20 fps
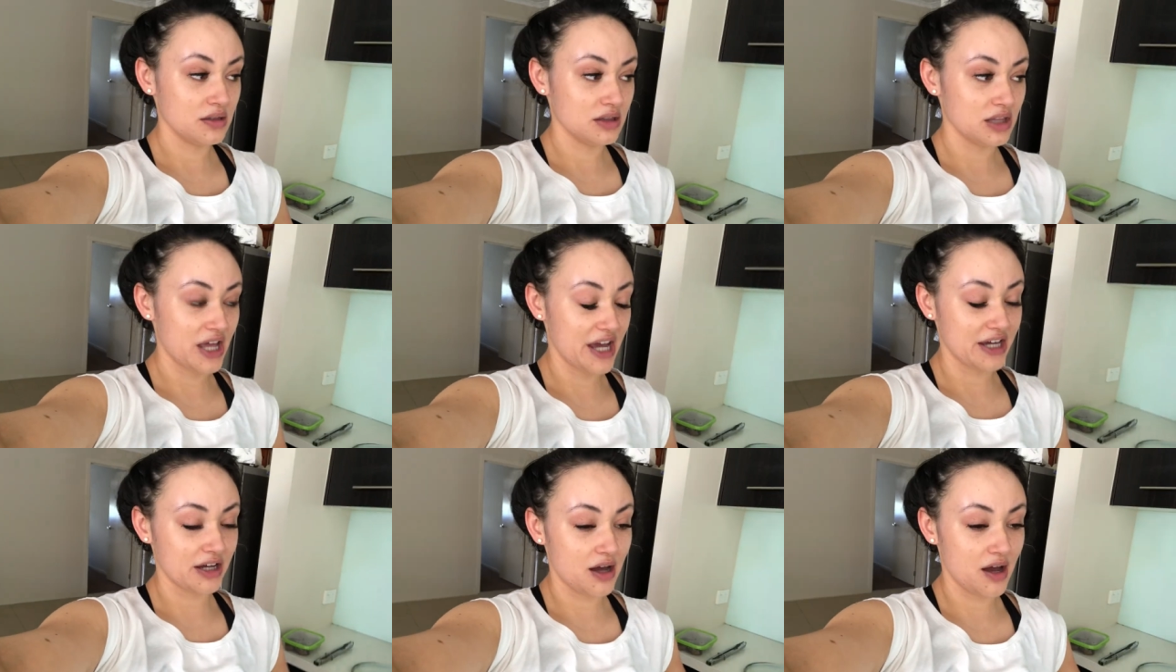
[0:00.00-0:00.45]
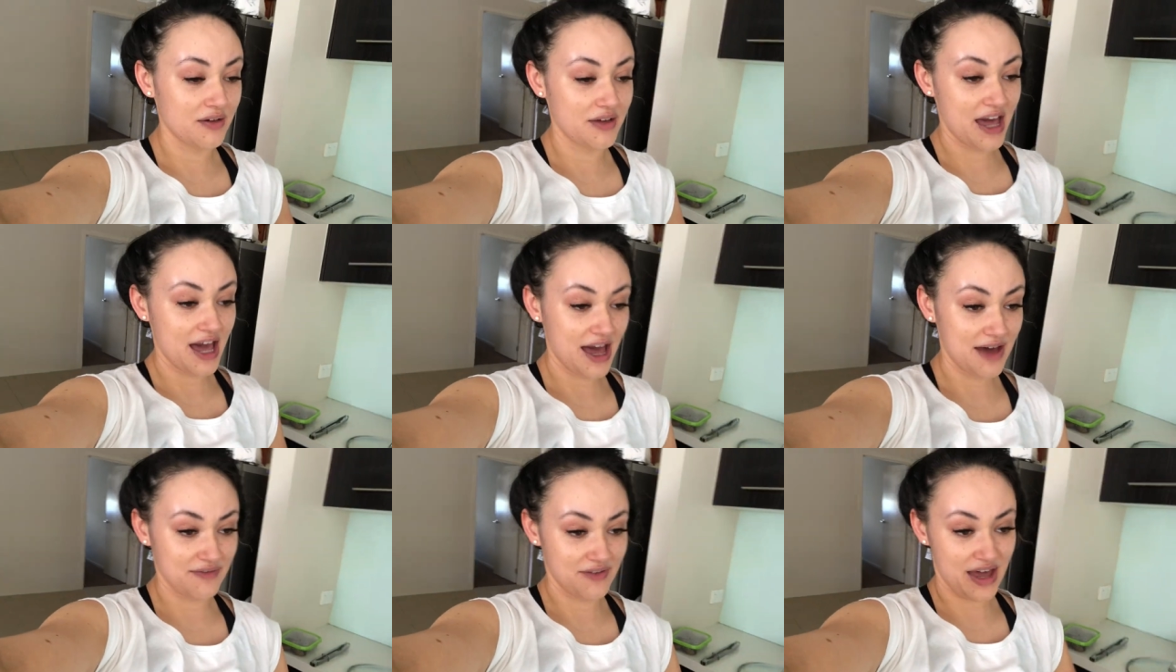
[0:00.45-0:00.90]
Like, I
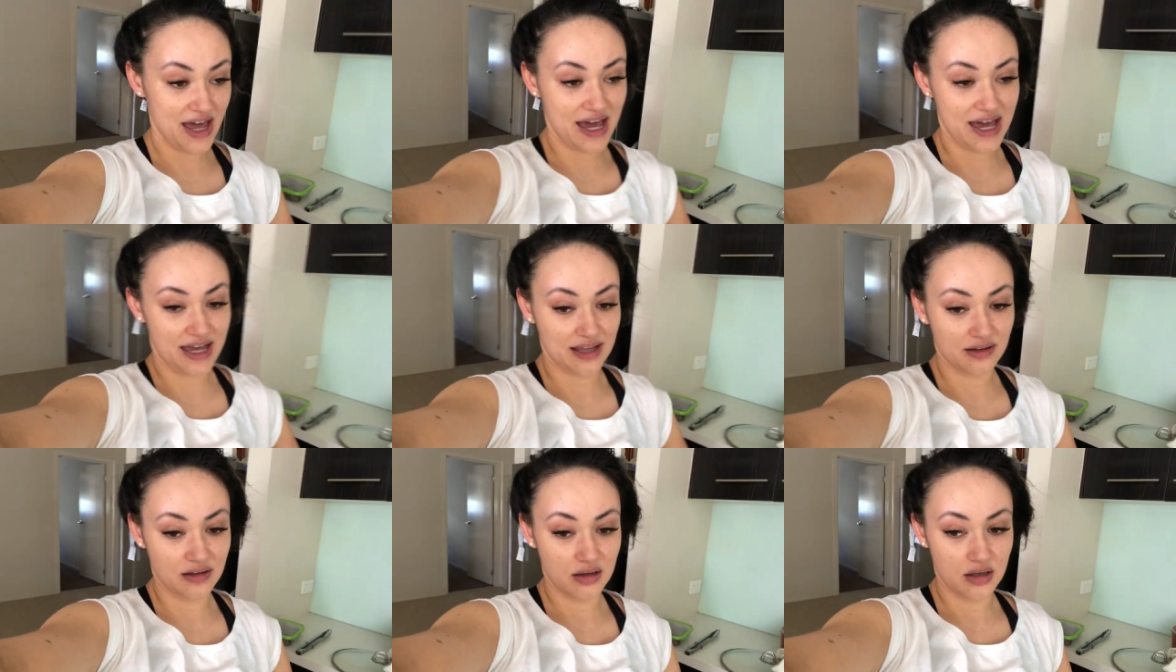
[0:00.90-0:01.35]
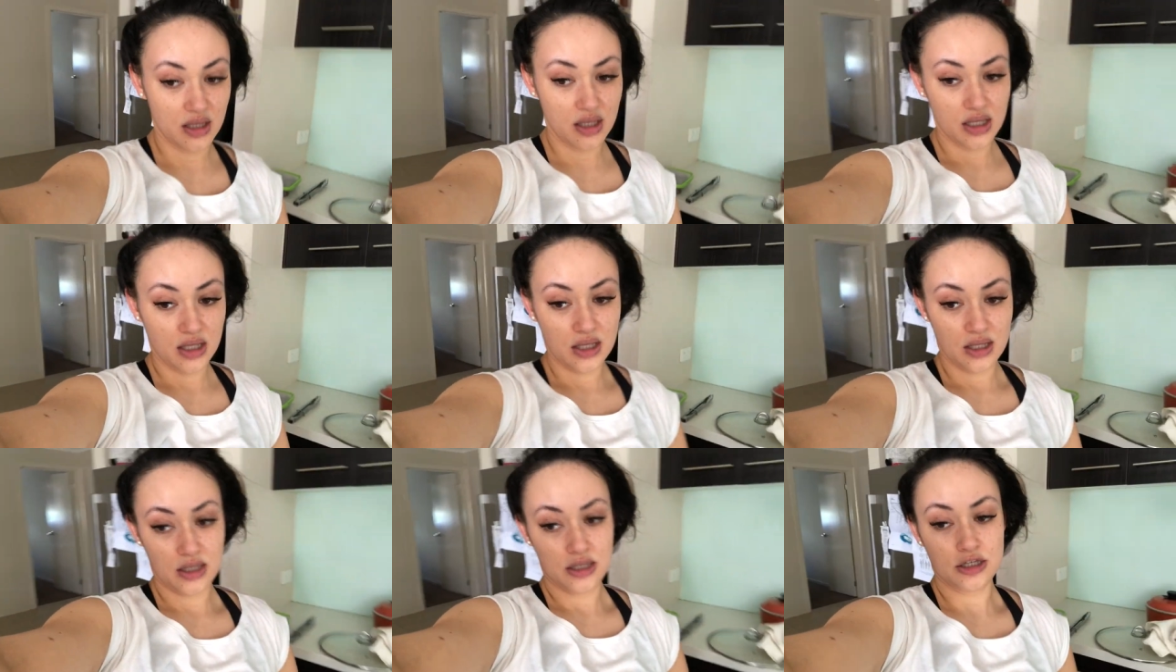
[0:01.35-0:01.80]
have had,
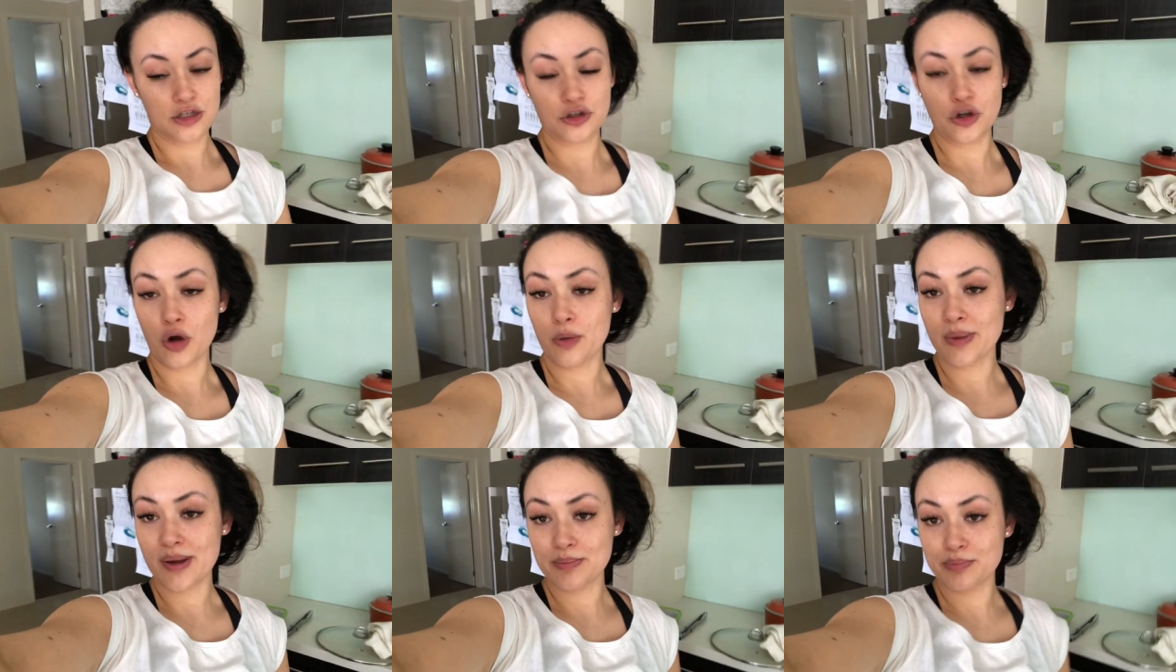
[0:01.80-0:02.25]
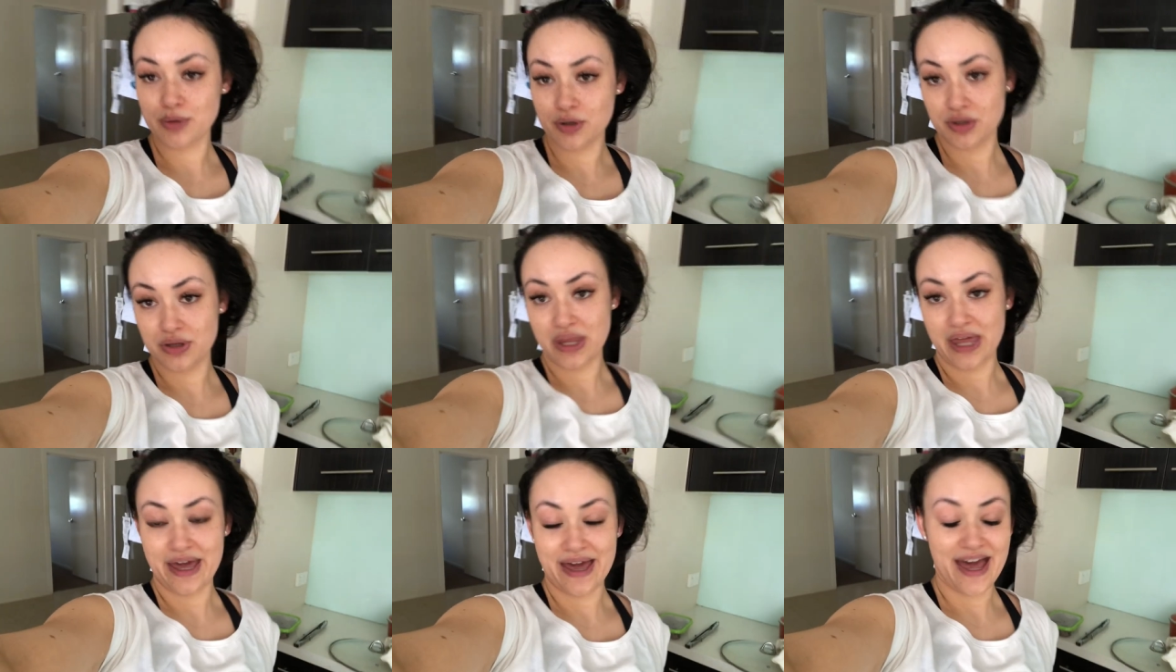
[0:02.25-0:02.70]
you know, on my
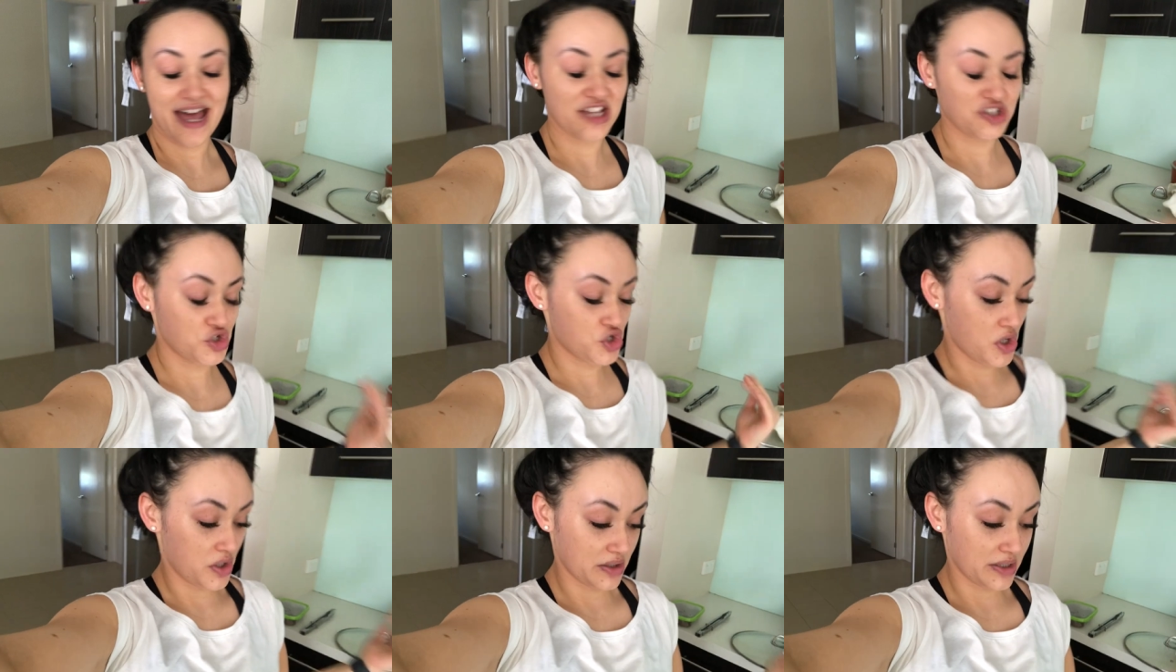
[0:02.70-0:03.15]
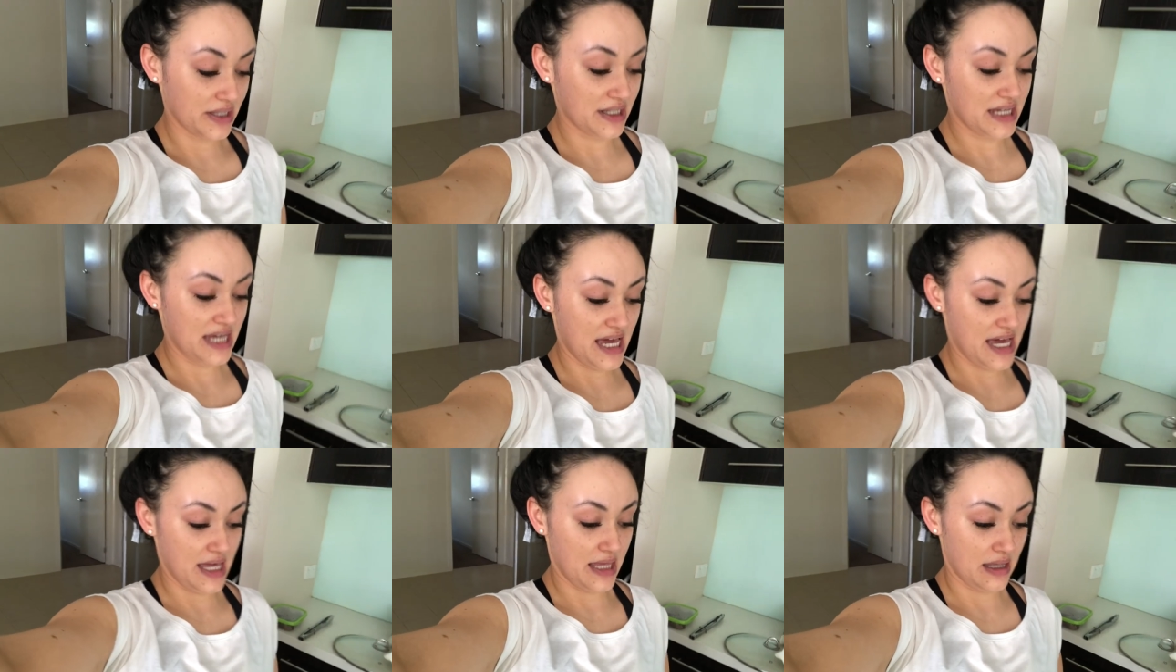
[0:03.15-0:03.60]
birthday, I had chocolate
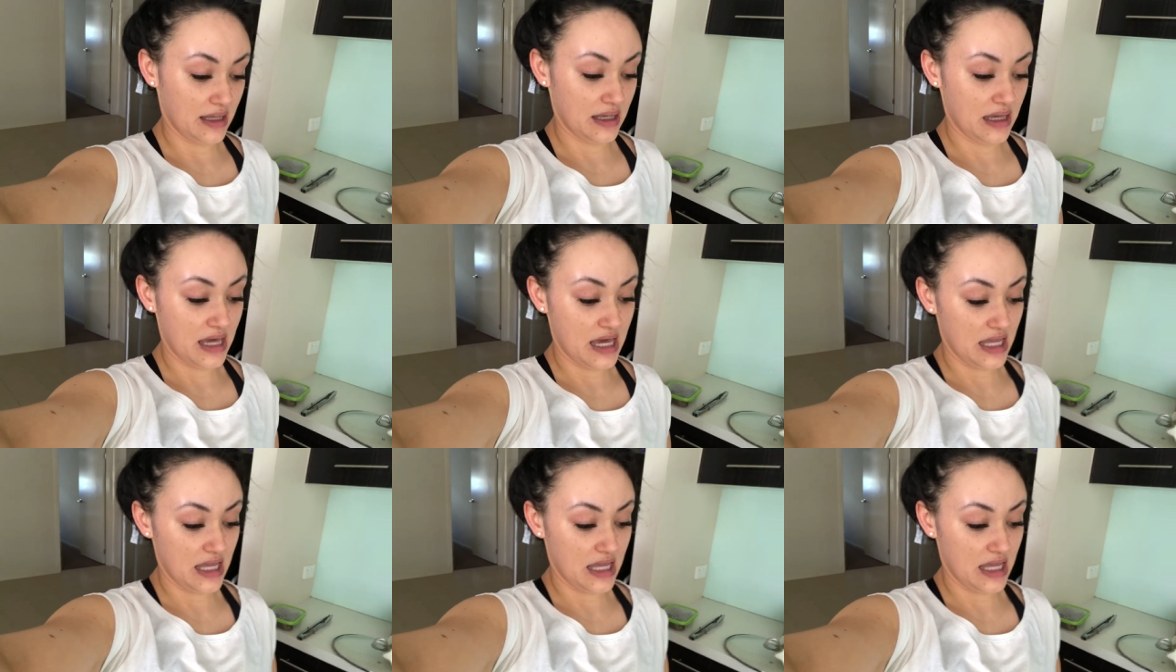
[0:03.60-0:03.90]
cake,